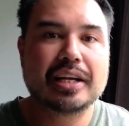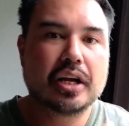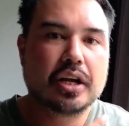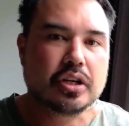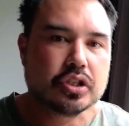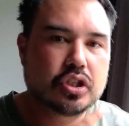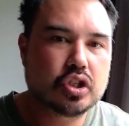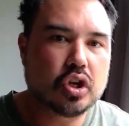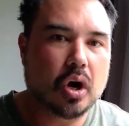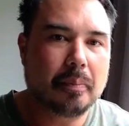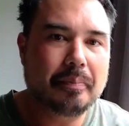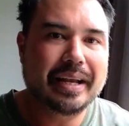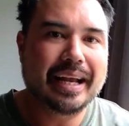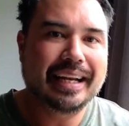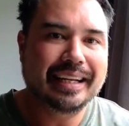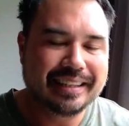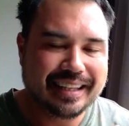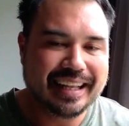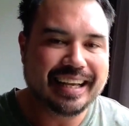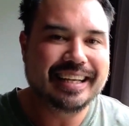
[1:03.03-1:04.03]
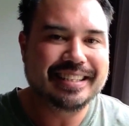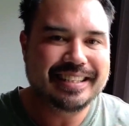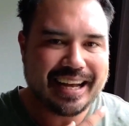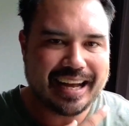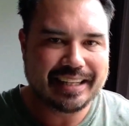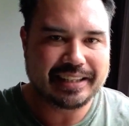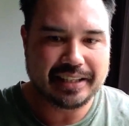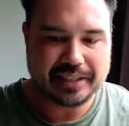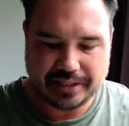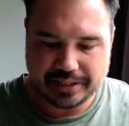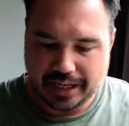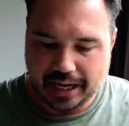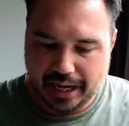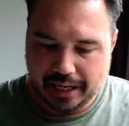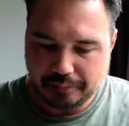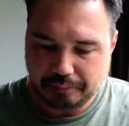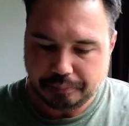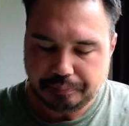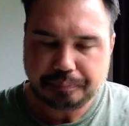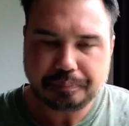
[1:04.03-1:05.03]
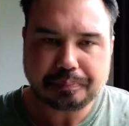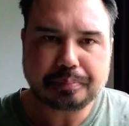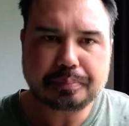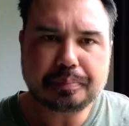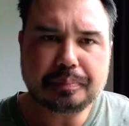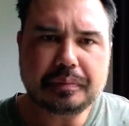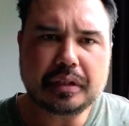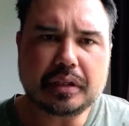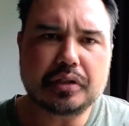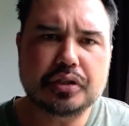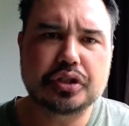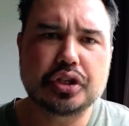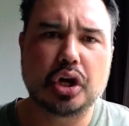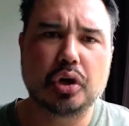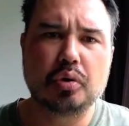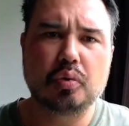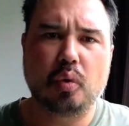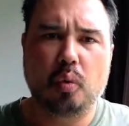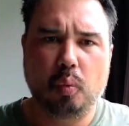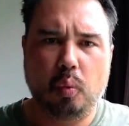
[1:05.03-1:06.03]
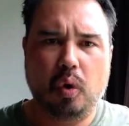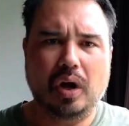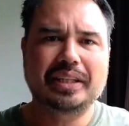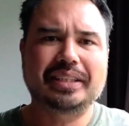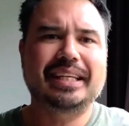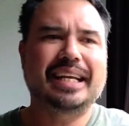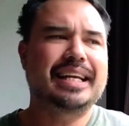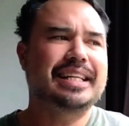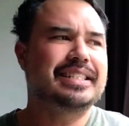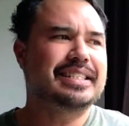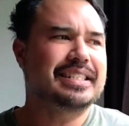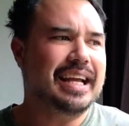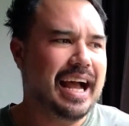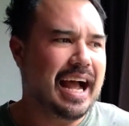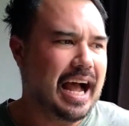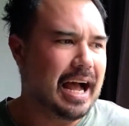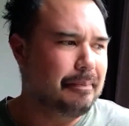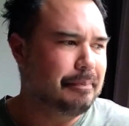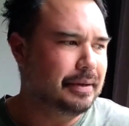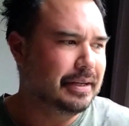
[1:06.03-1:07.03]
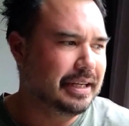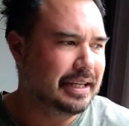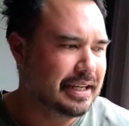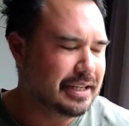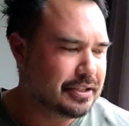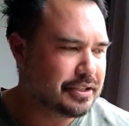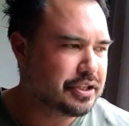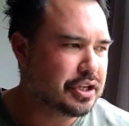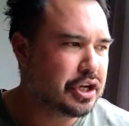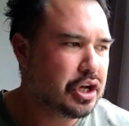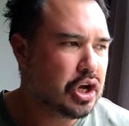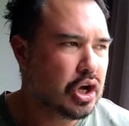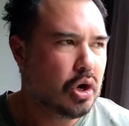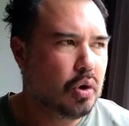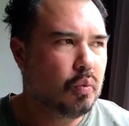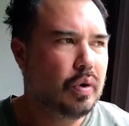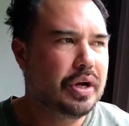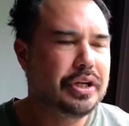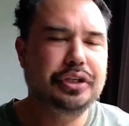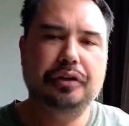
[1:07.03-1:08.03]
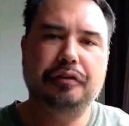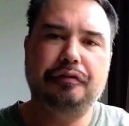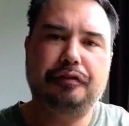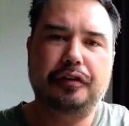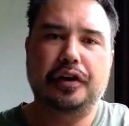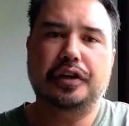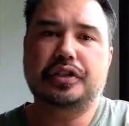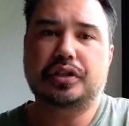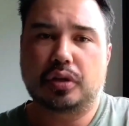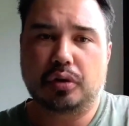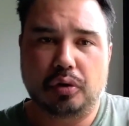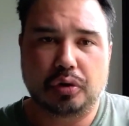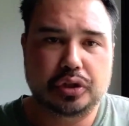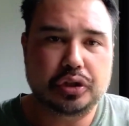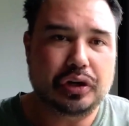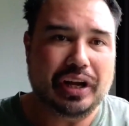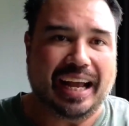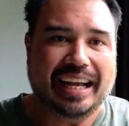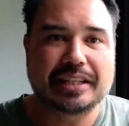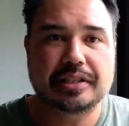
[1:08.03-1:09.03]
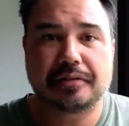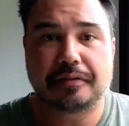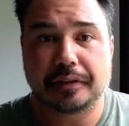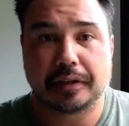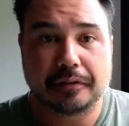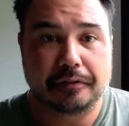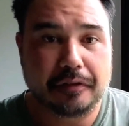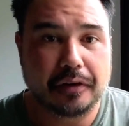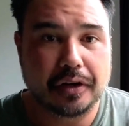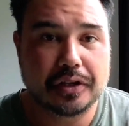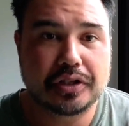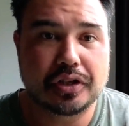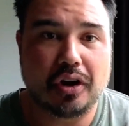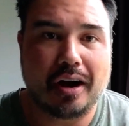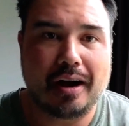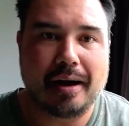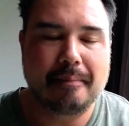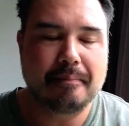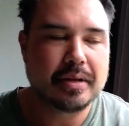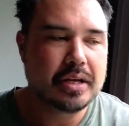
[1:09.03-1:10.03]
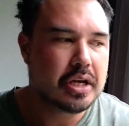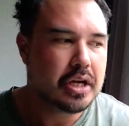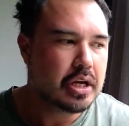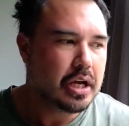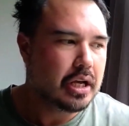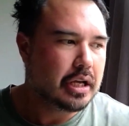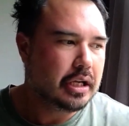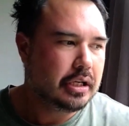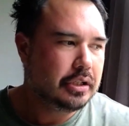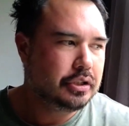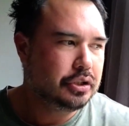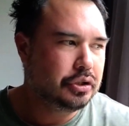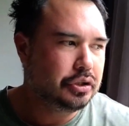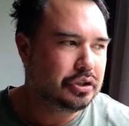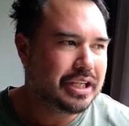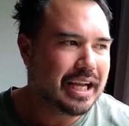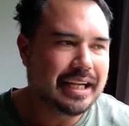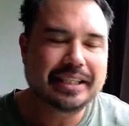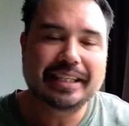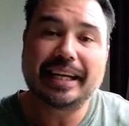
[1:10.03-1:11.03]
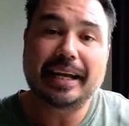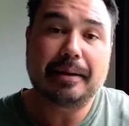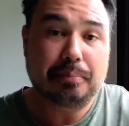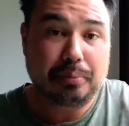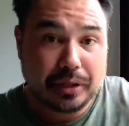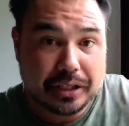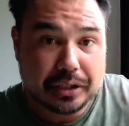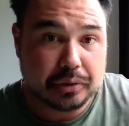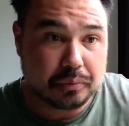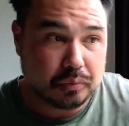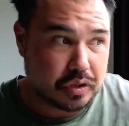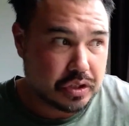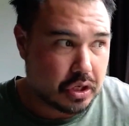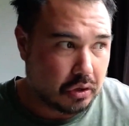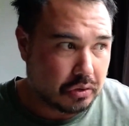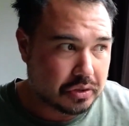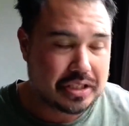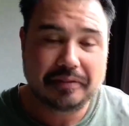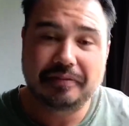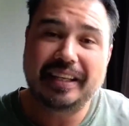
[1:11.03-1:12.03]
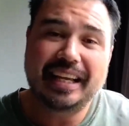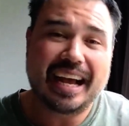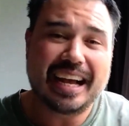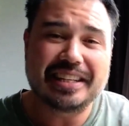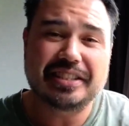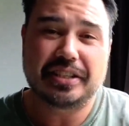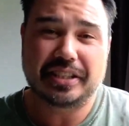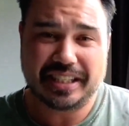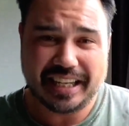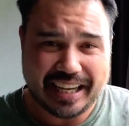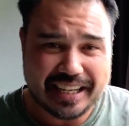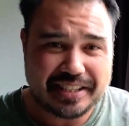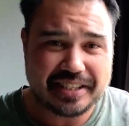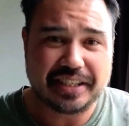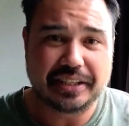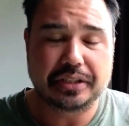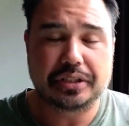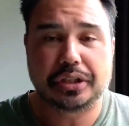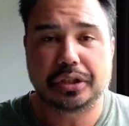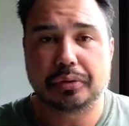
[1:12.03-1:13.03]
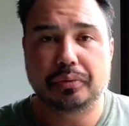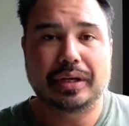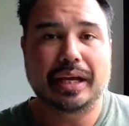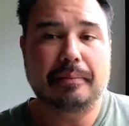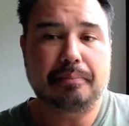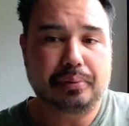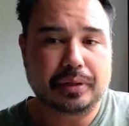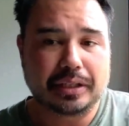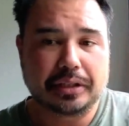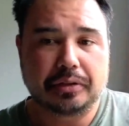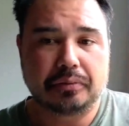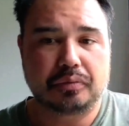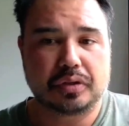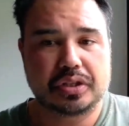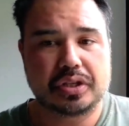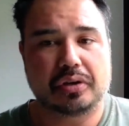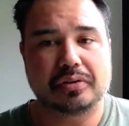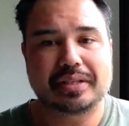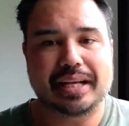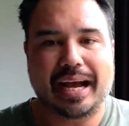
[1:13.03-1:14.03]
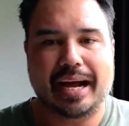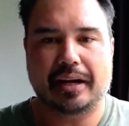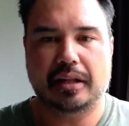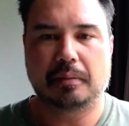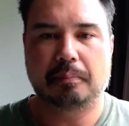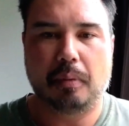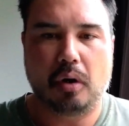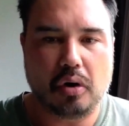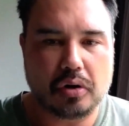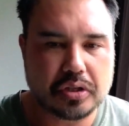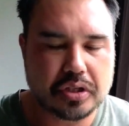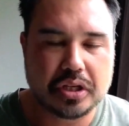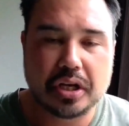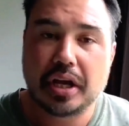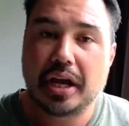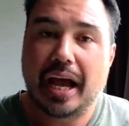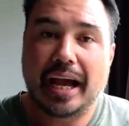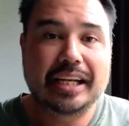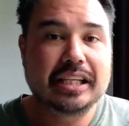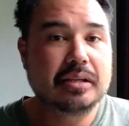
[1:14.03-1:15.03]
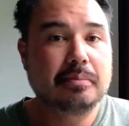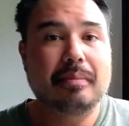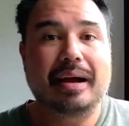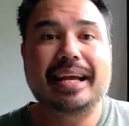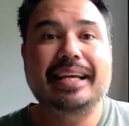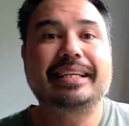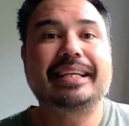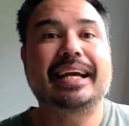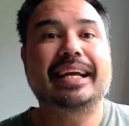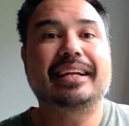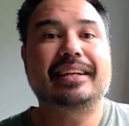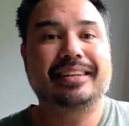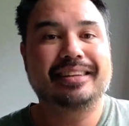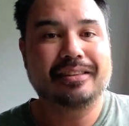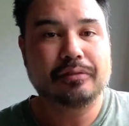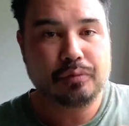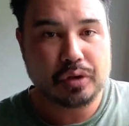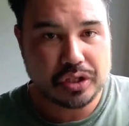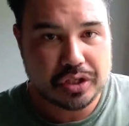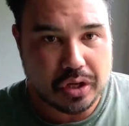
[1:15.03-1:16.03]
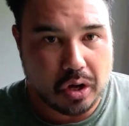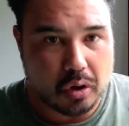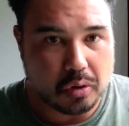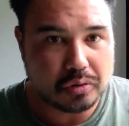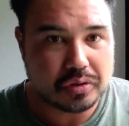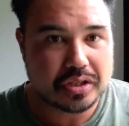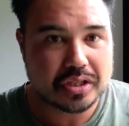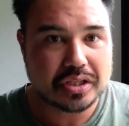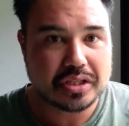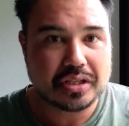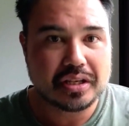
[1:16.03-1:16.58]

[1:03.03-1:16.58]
stop getting leads at the start. So what tends to happen is when you first launch ads for the first time, you tend to get pretty good results. If the ads are decent, you'll get pretty good results out of the box. And you may get results